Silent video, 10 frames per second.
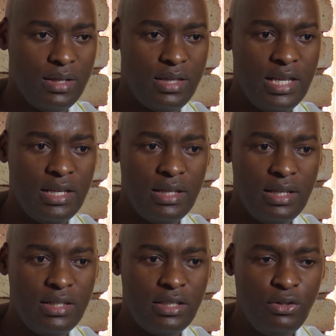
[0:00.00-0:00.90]

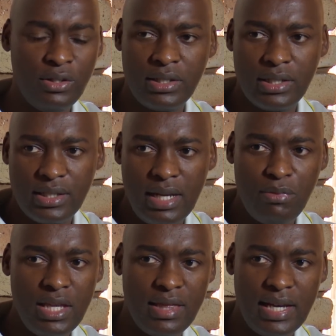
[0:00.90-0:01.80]
It's not
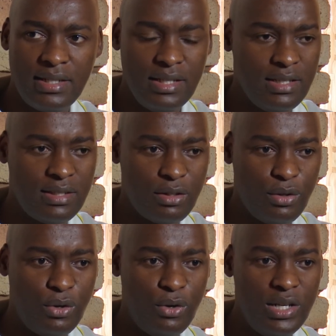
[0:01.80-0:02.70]
something that is
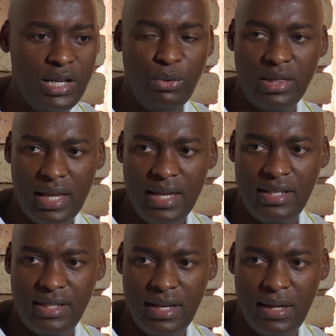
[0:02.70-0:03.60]
only with the
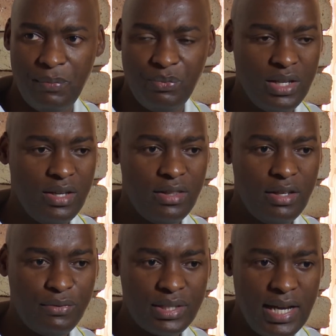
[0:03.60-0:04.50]
ATM.
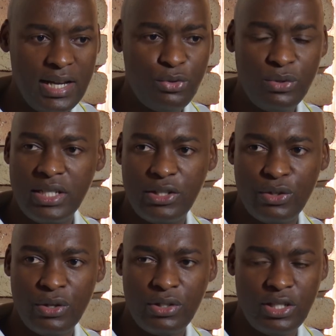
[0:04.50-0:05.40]
They've tried to
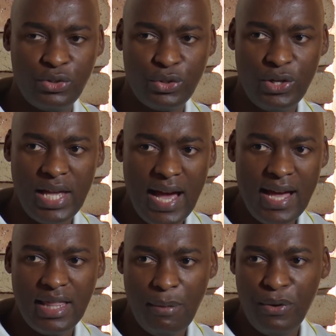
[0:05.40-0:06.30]
destroy
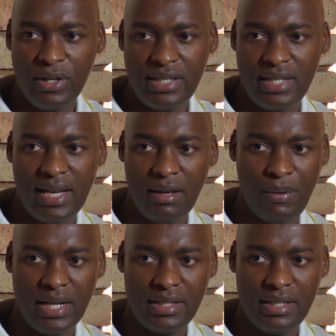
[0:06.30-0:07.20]
other political
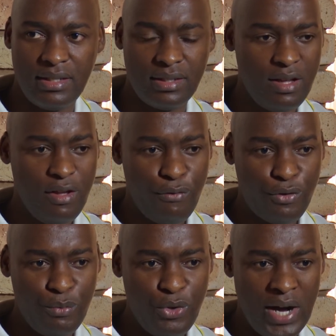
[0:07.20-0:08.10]
parties
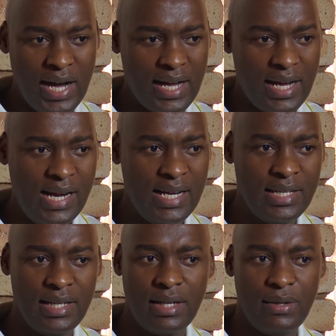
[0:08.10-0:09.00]
from your
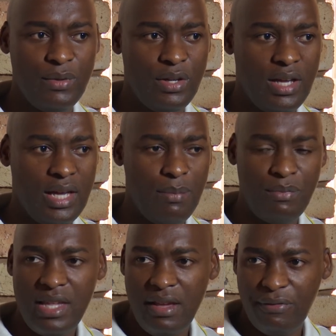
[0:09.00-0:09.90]
Ahang,
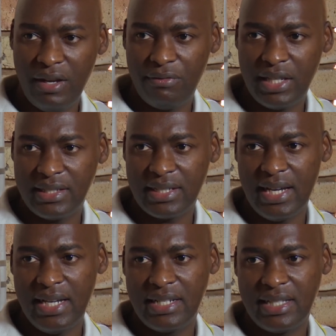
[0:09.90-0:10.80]
EFF. They
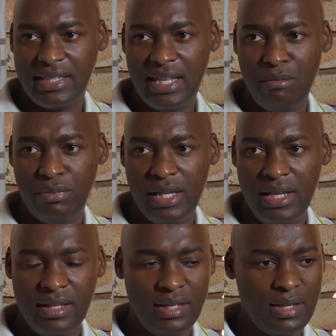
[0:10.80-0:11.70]
tried the same
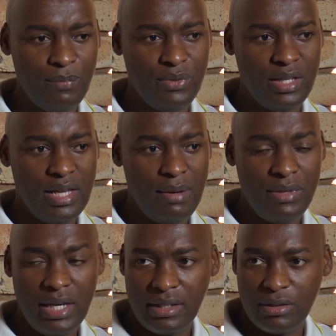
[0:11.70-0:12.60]
thing.
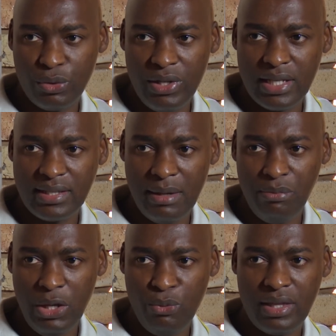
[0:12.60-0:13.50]
They are doing the
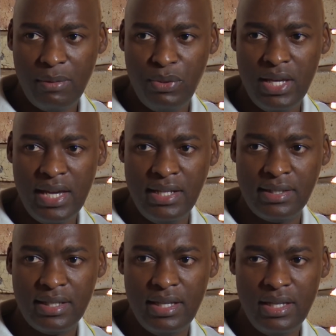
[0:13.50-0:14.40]
same thing with the
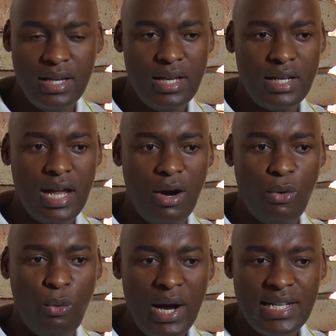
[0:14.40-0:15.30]
PAC. Now,
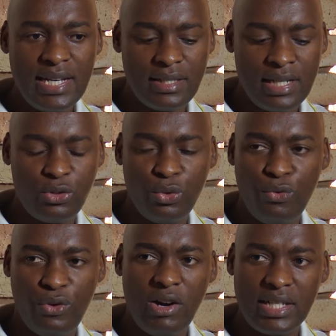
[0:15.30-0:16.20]
what does that do
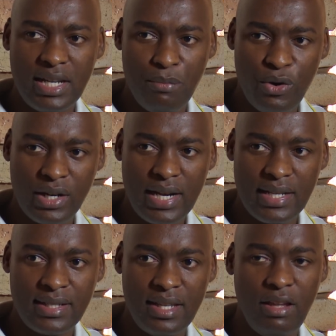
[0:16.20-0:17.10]
for our
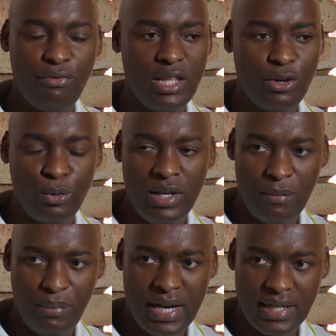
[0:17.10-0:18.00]
democracy if the
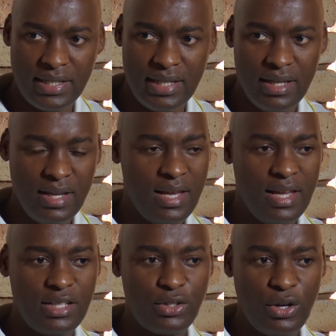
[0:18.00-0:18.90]
ruling party
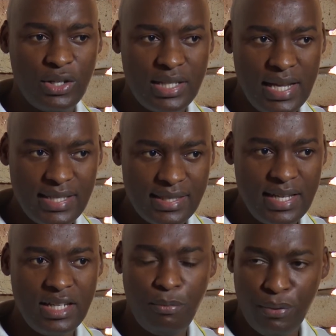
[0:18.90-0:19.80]
has got a
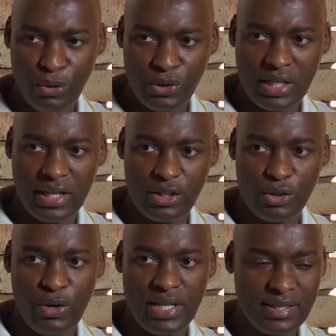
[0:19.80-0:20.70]
set
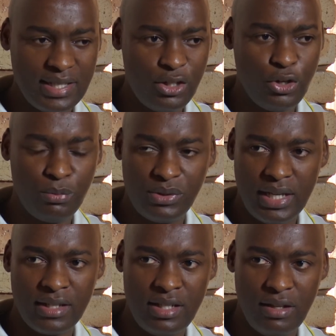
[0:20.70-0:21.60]
project or a set
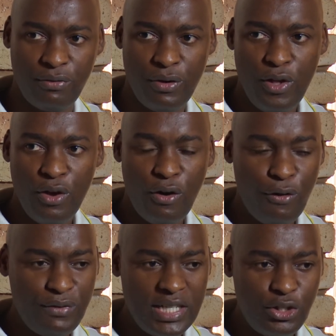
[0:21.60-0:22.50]
objective
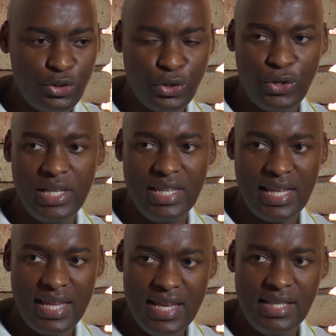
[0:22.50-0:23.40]
of
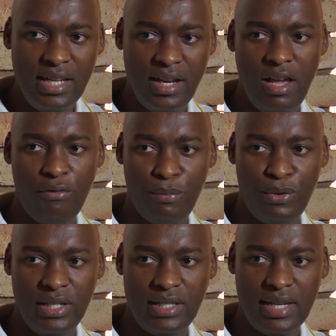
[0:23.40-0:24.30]
destroying each and every
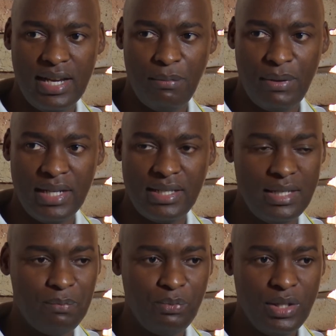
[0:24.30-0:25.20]
political
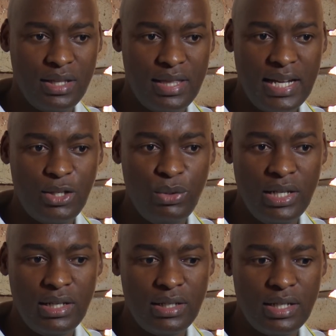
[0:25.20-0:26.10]
party that
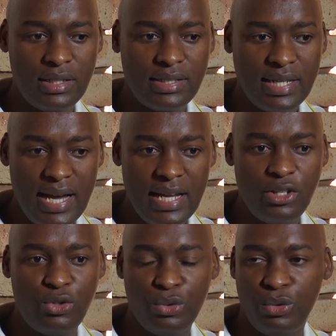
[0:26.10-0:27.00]
will
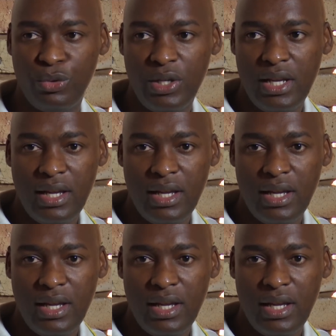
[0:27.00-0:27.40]
try to